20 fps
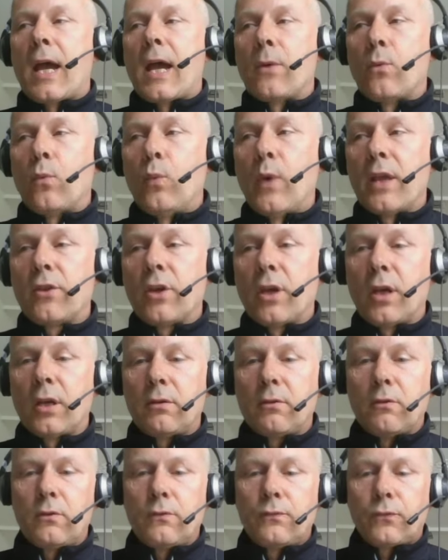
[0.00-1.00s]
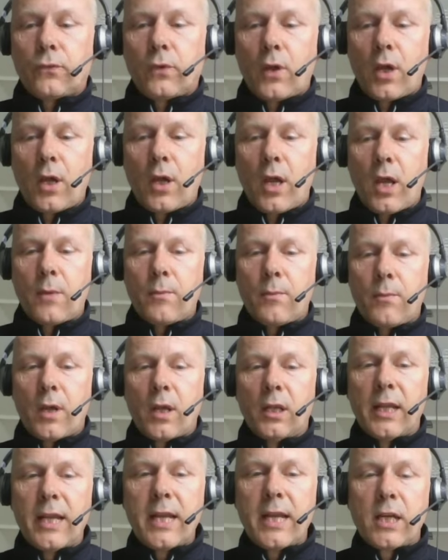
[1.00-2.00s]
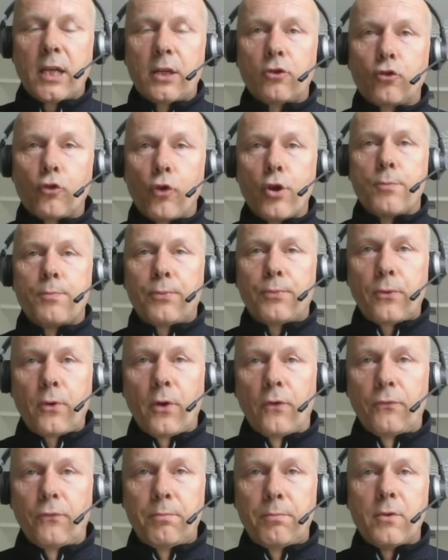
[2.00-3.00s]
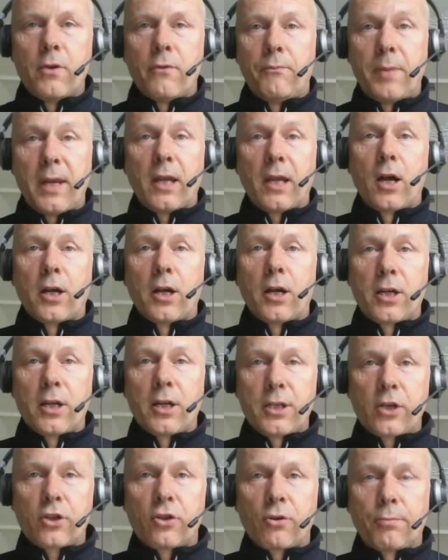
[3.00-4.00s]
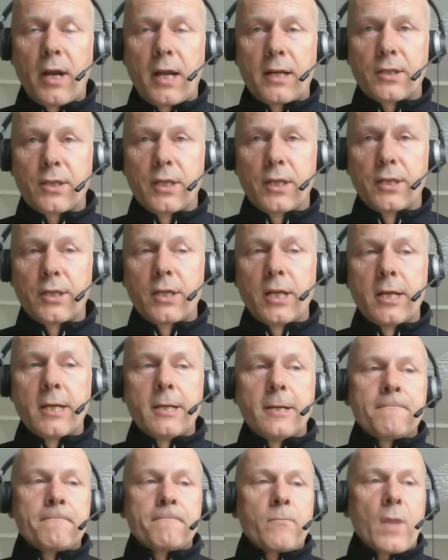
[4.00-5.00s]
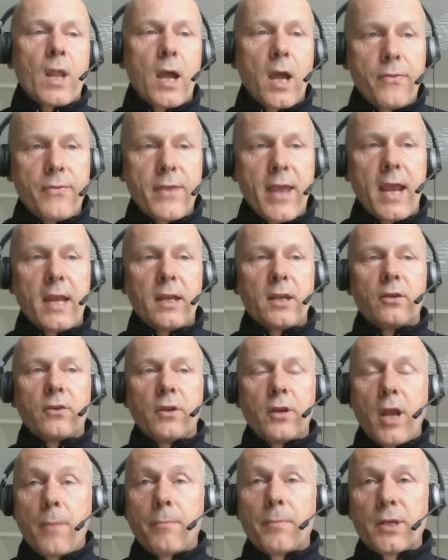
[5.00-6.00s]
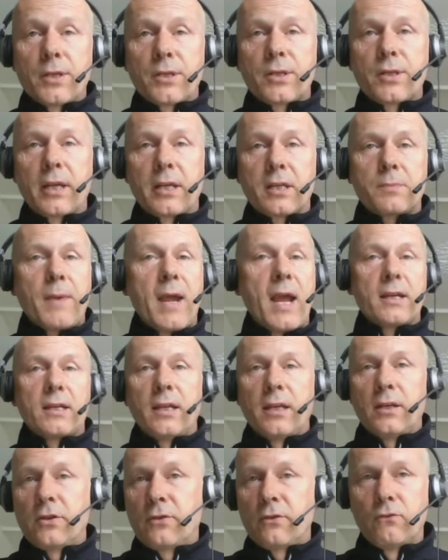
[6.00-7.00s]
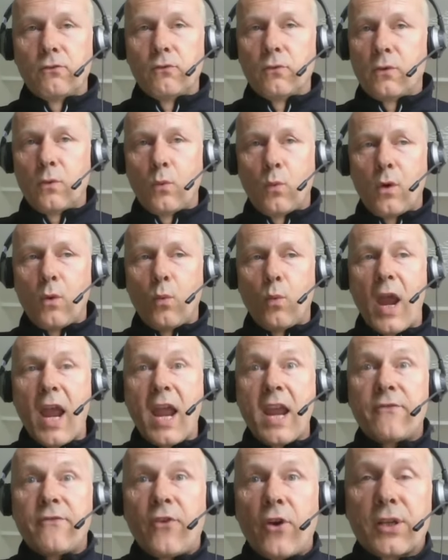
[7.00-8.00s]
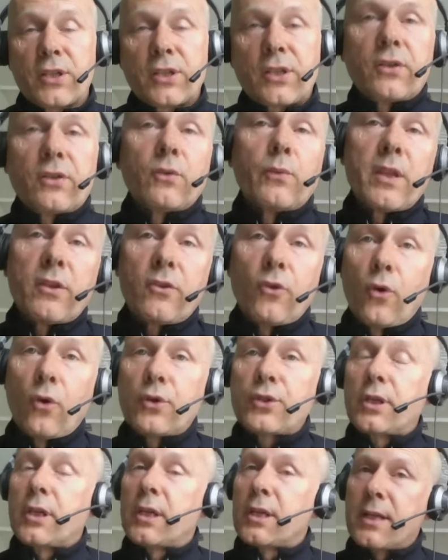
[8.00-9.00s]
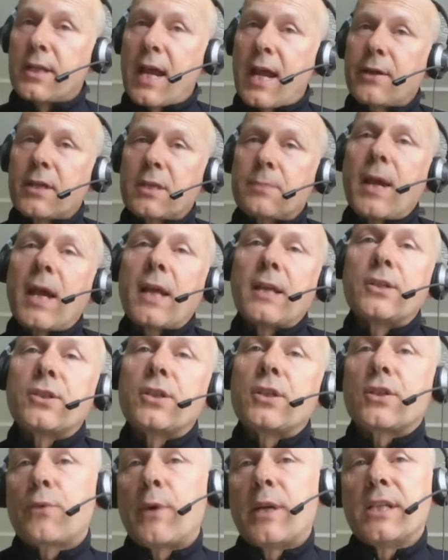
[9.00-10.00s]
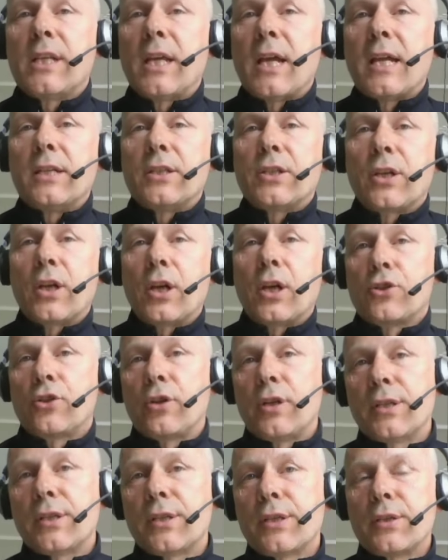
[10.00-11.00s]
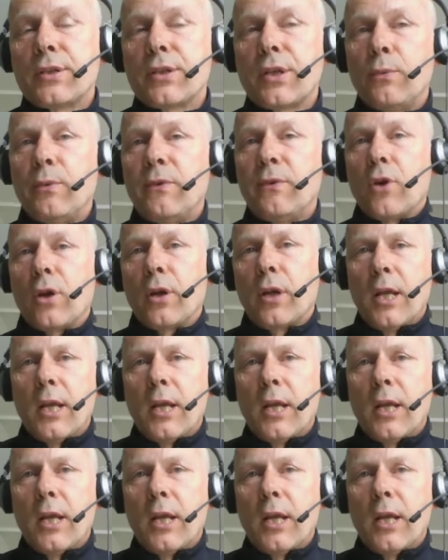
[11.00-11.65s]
with a leading group of big architectural practices. And then the numbers expanded way faster than we thought, and it's now expanded to 28 countries. So we've got